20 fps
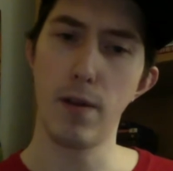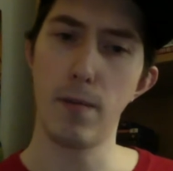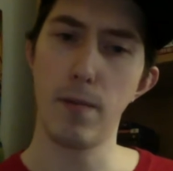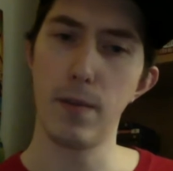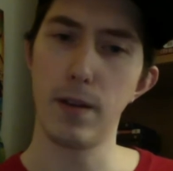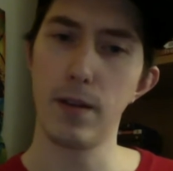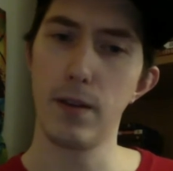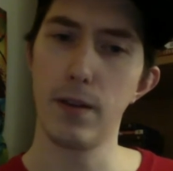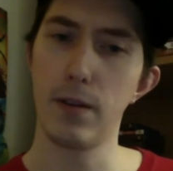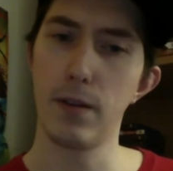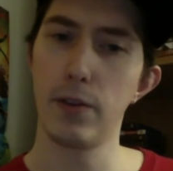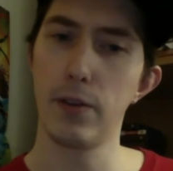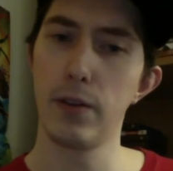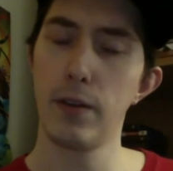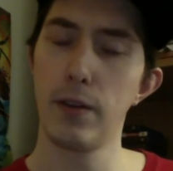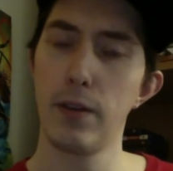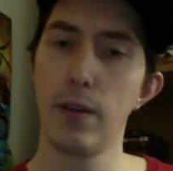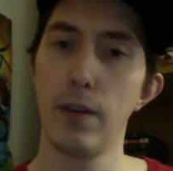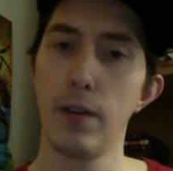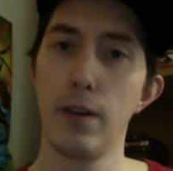because
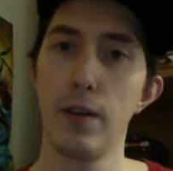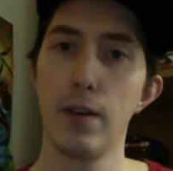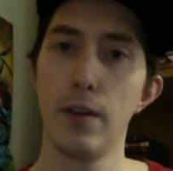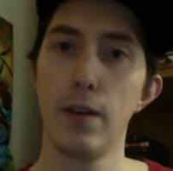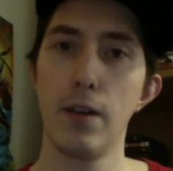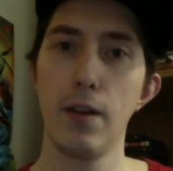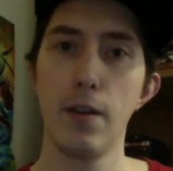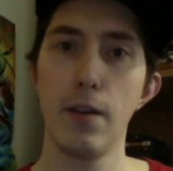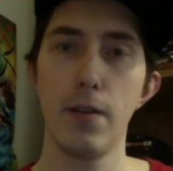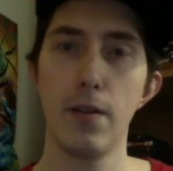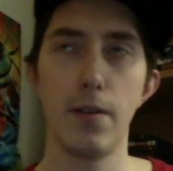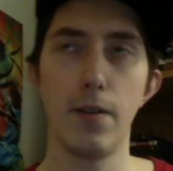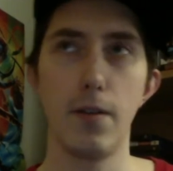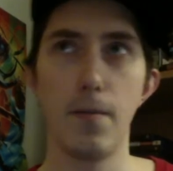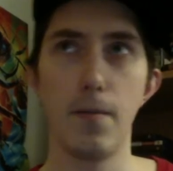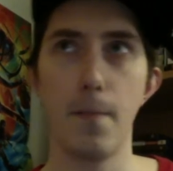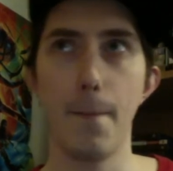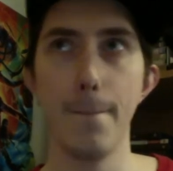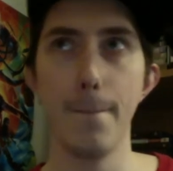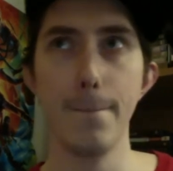their
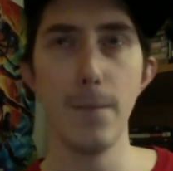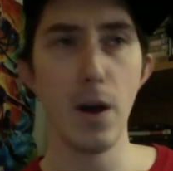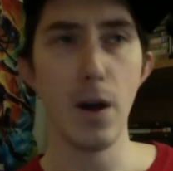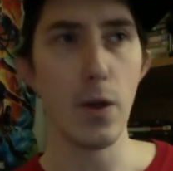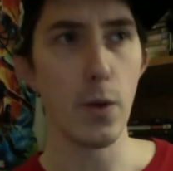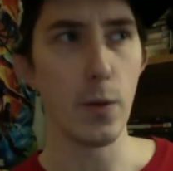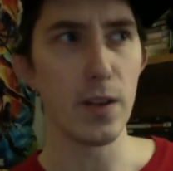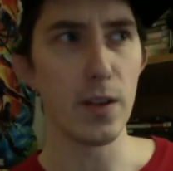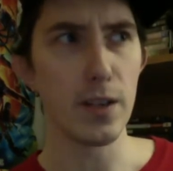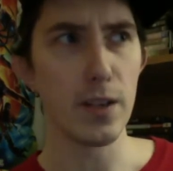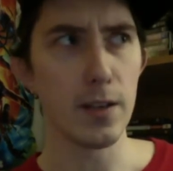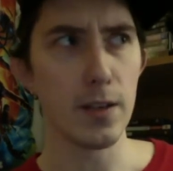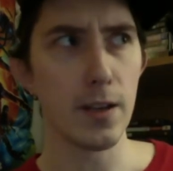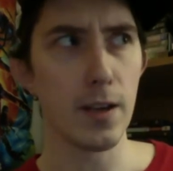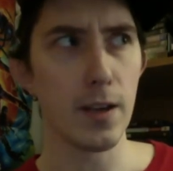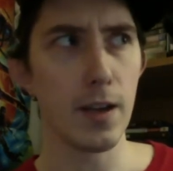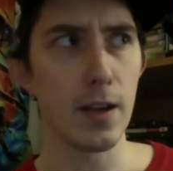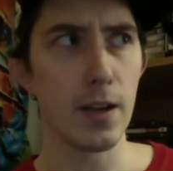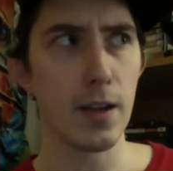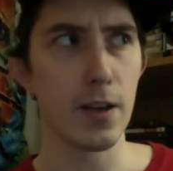mother was
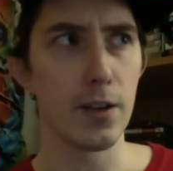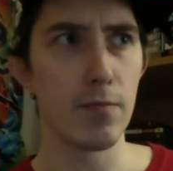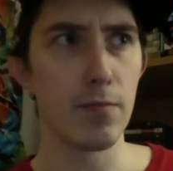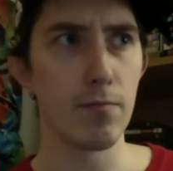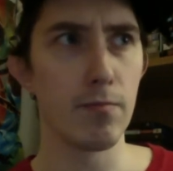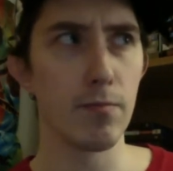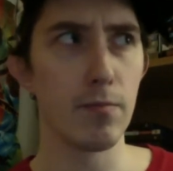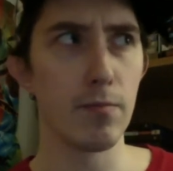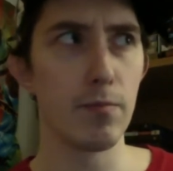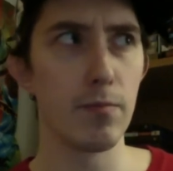sick and